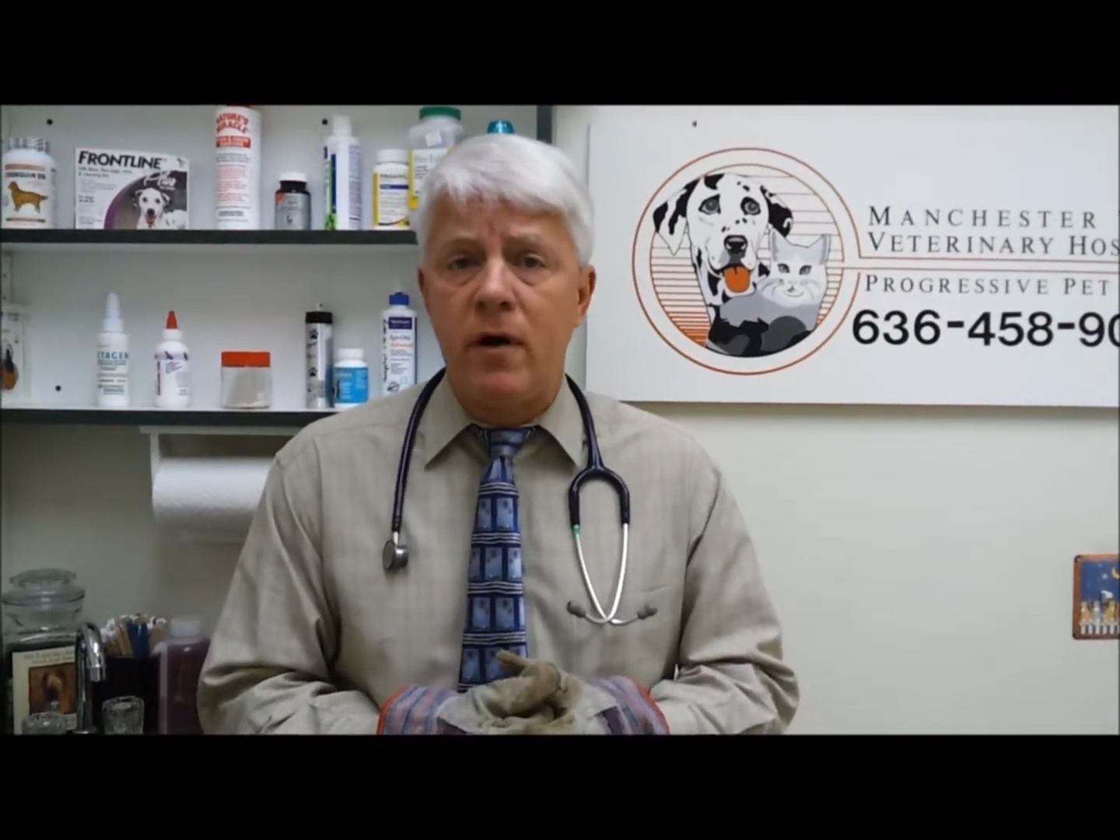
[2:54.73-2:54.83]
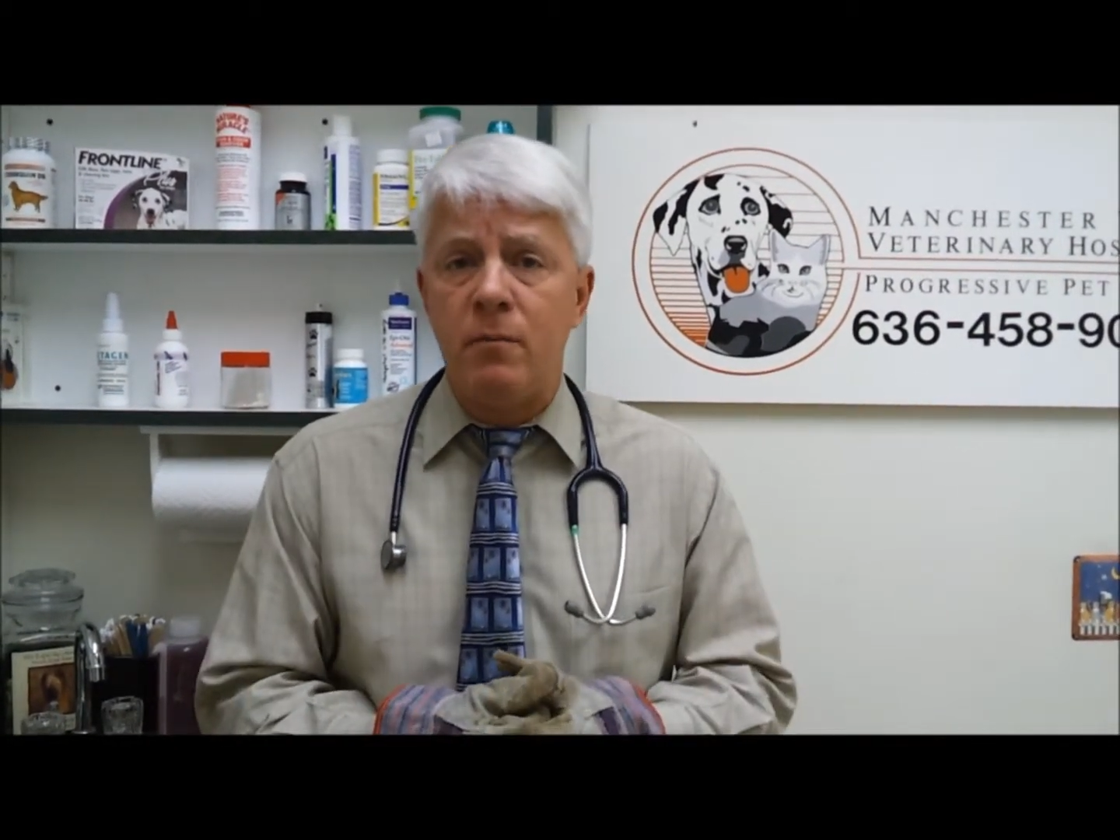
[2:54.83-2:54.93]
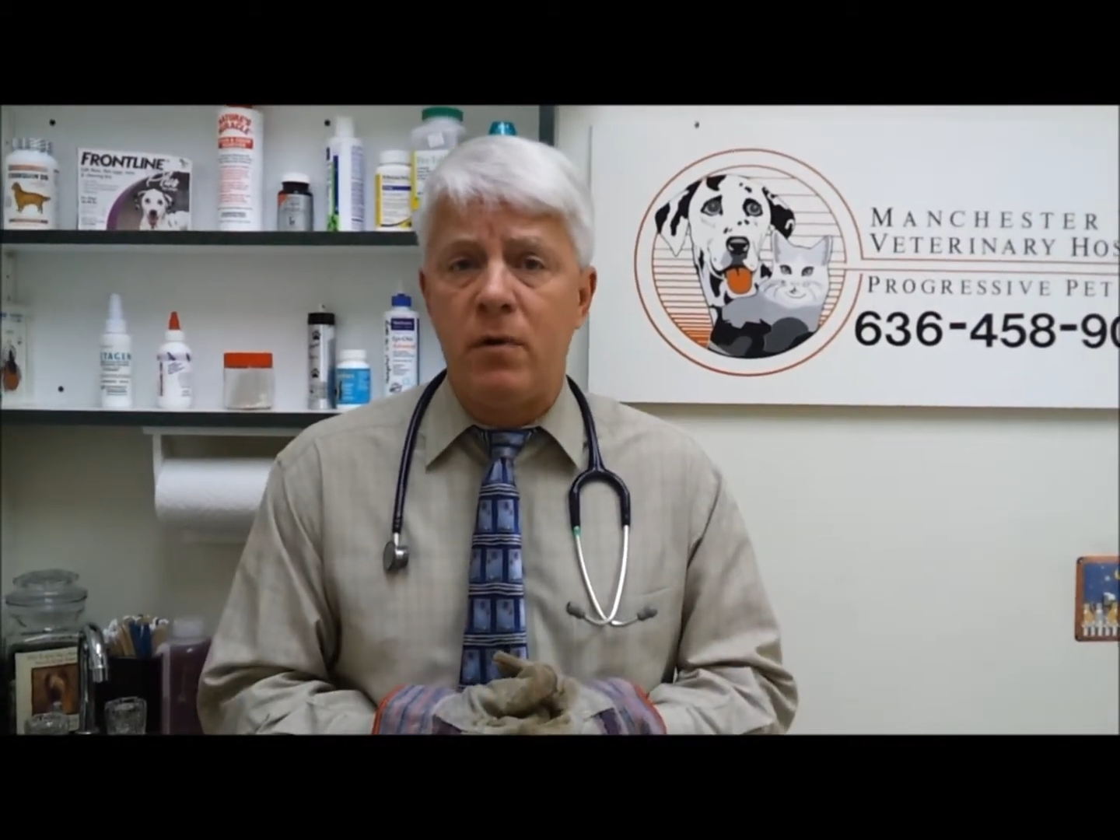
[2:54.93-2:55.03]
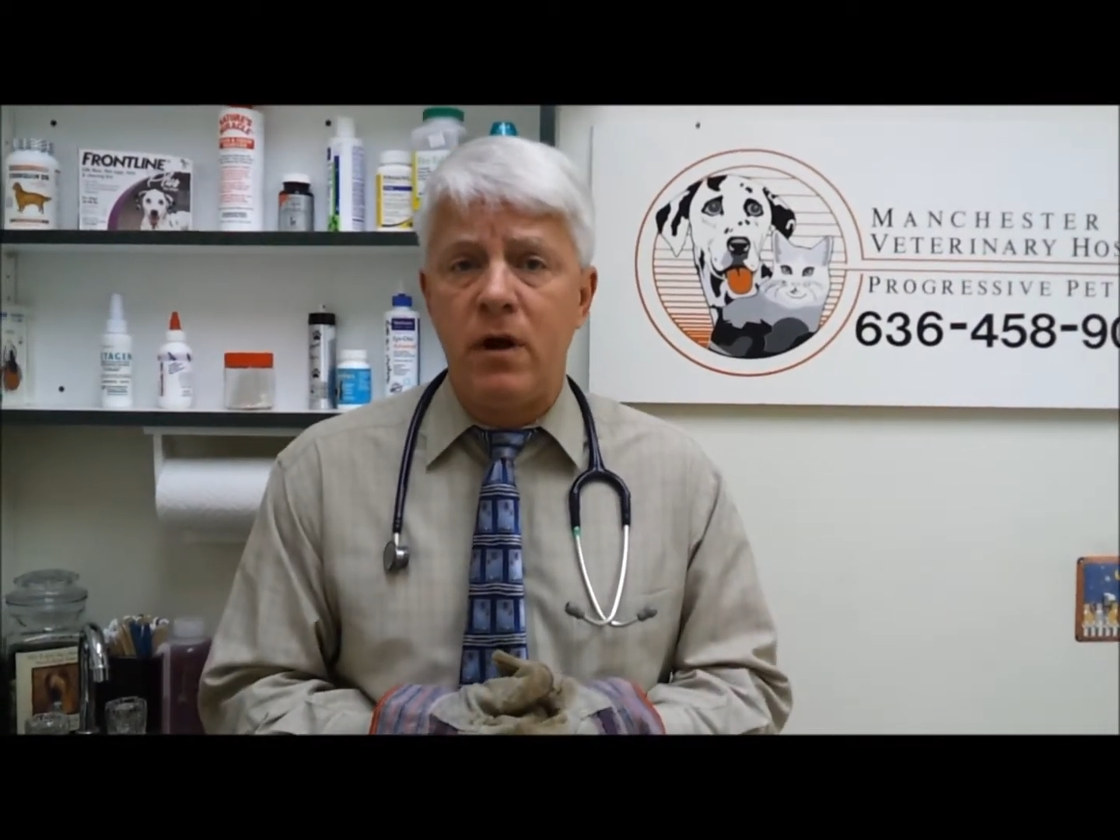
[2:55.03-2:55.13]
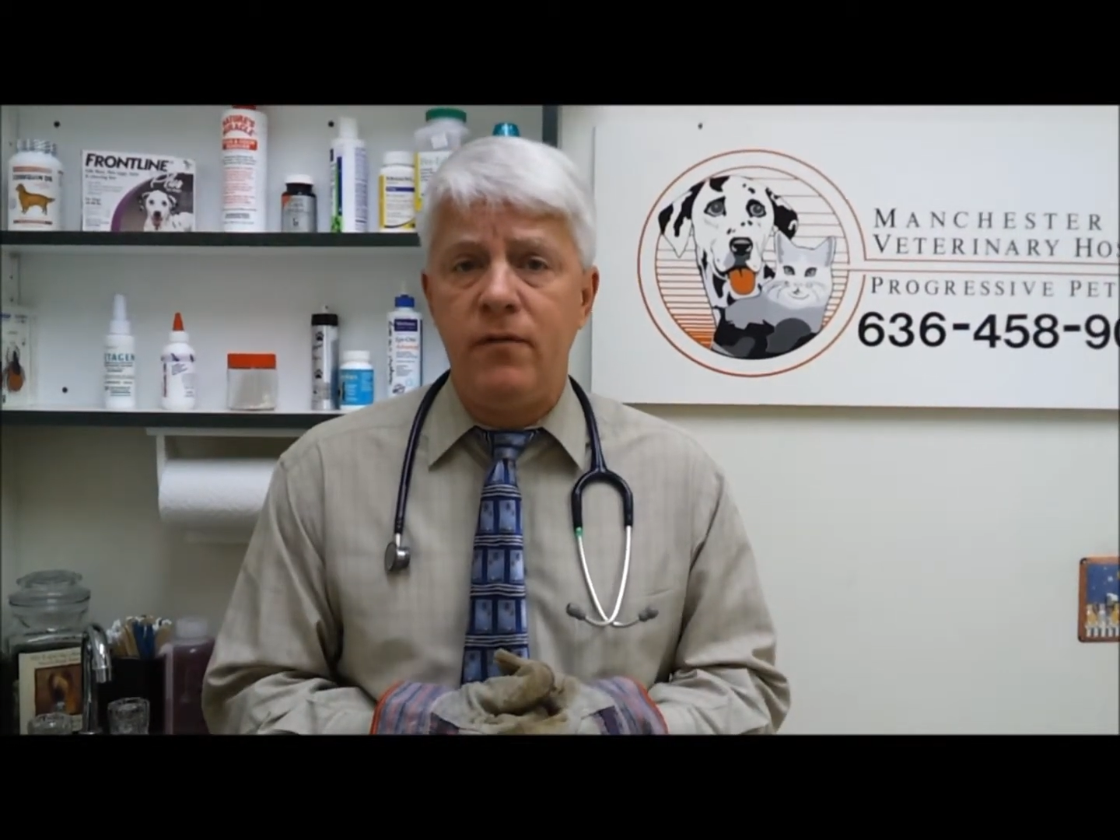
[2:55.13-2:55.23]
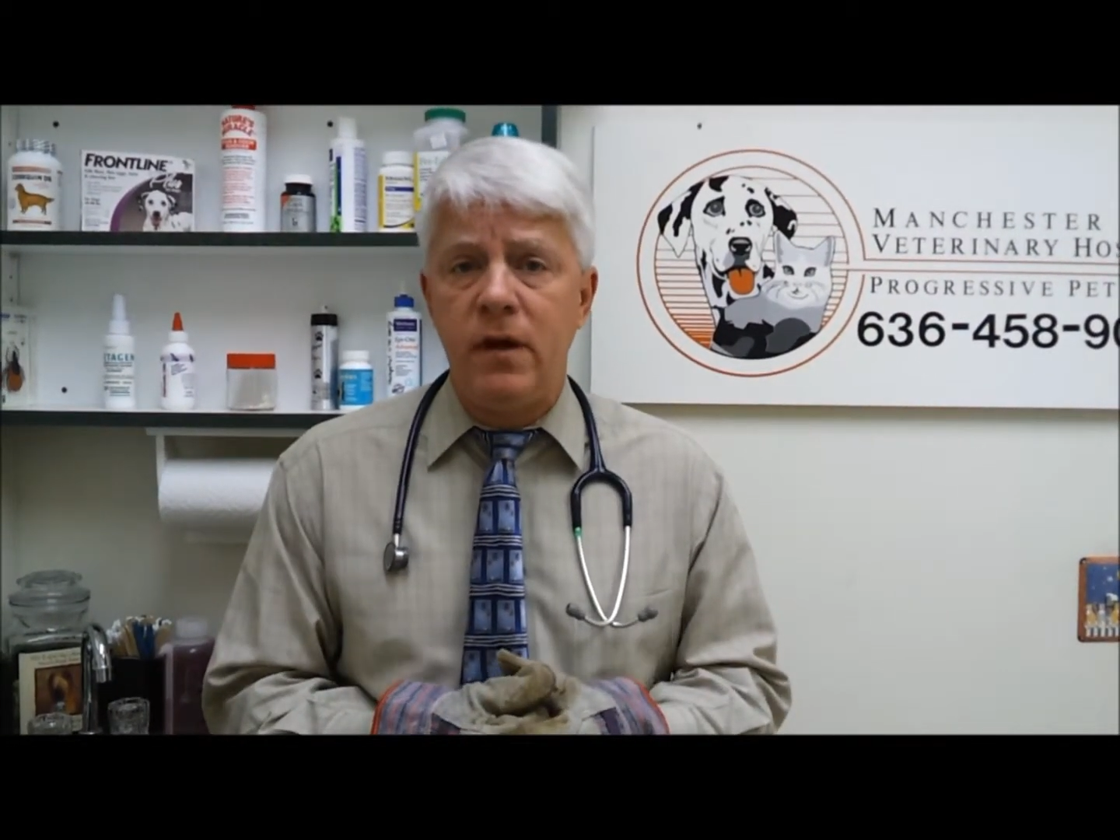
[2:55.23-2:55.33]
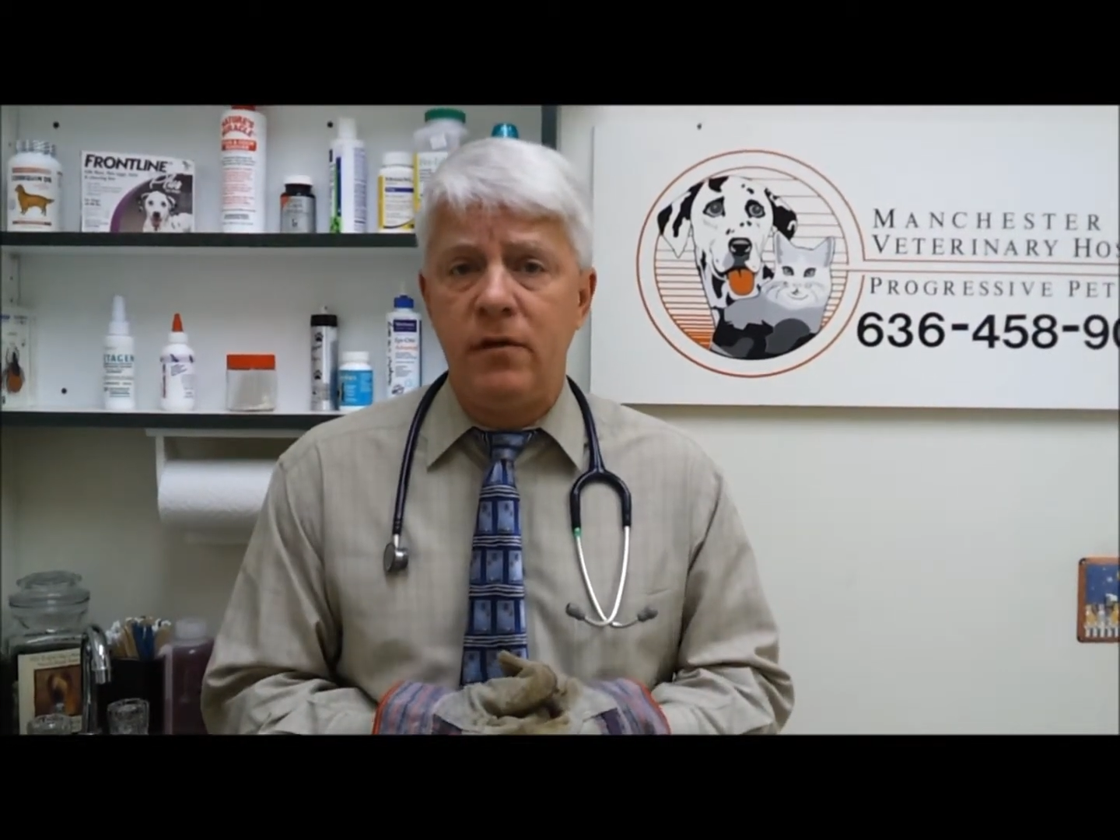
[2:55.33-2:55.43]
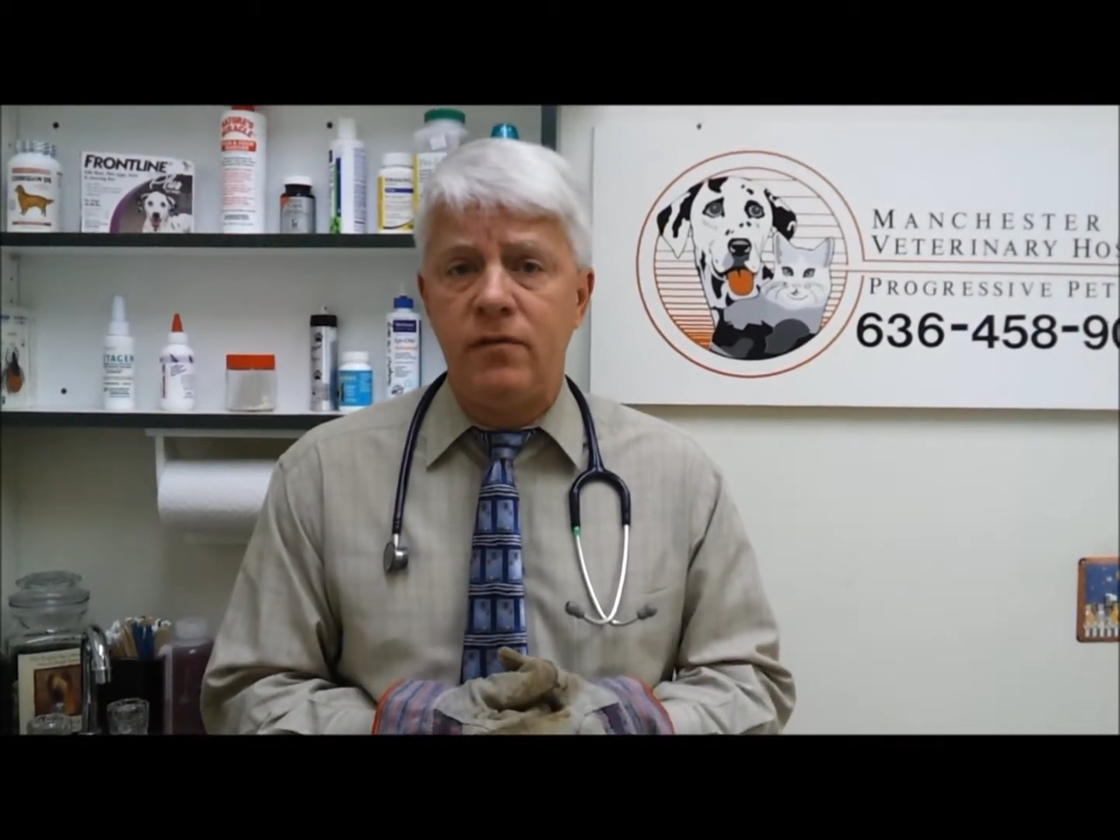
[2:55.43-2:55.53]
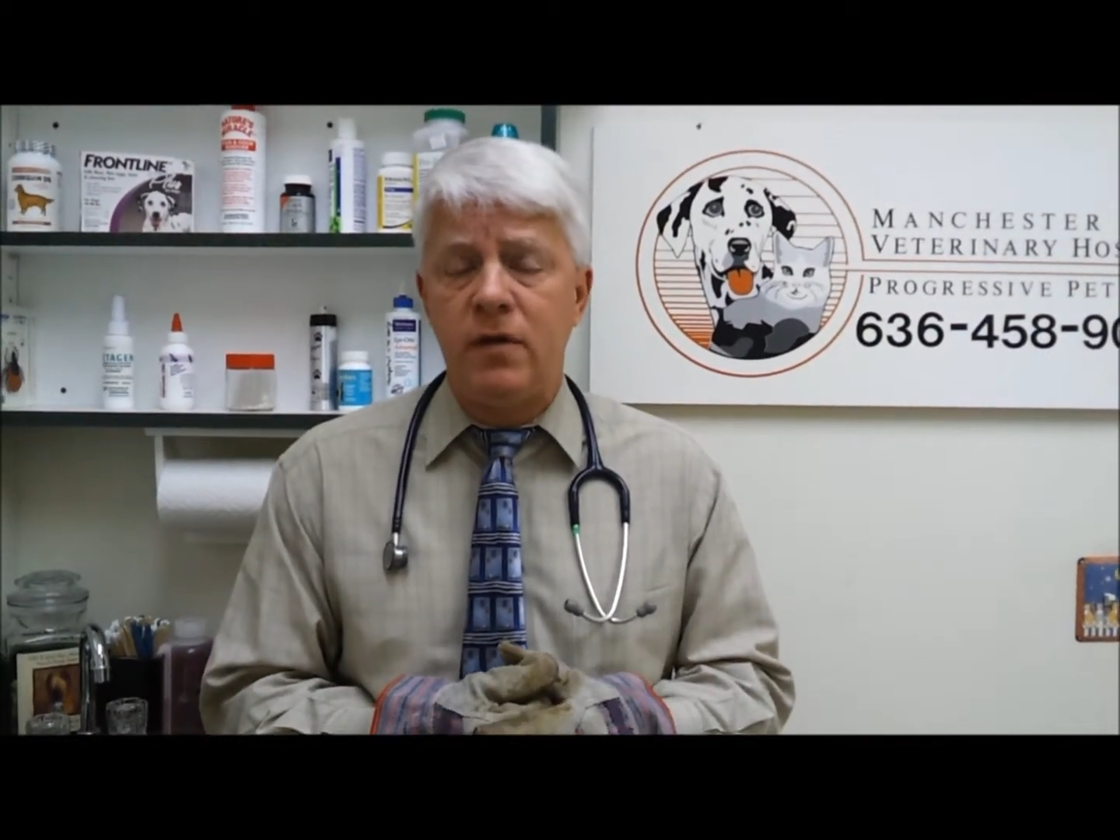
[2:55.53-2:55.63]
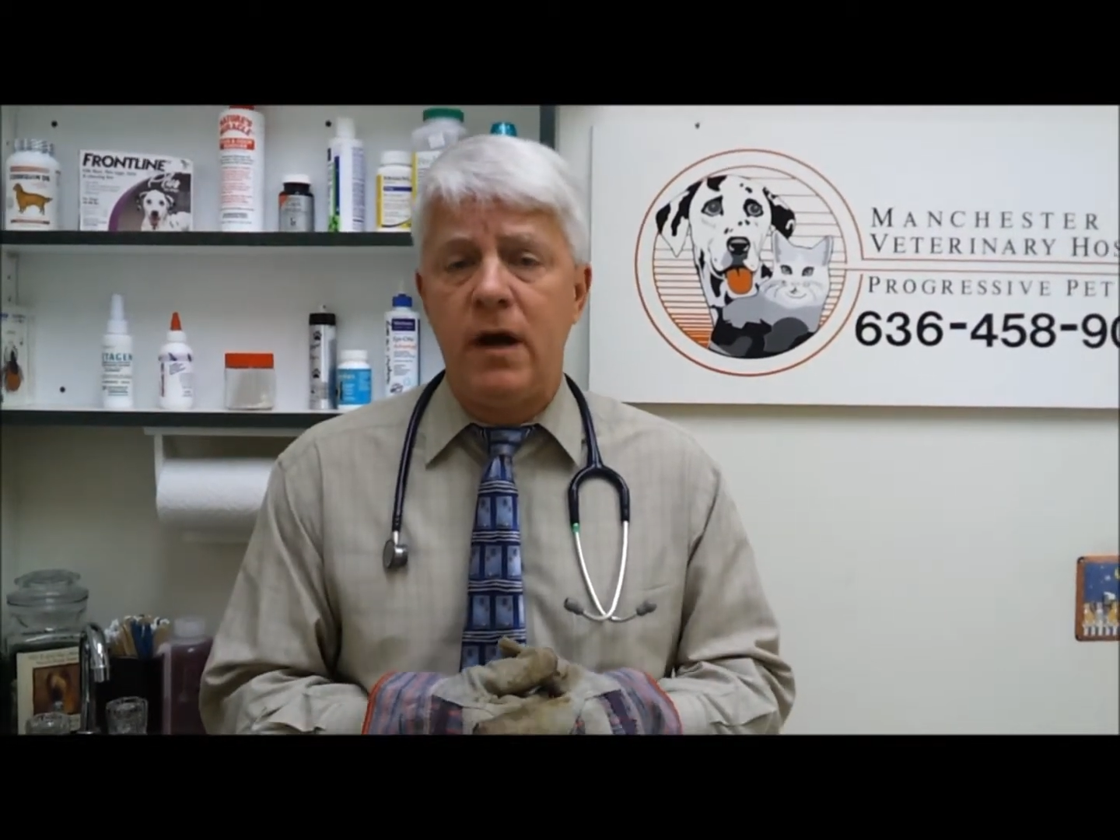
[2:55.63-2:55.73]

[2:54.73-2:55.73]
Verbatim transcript: our previous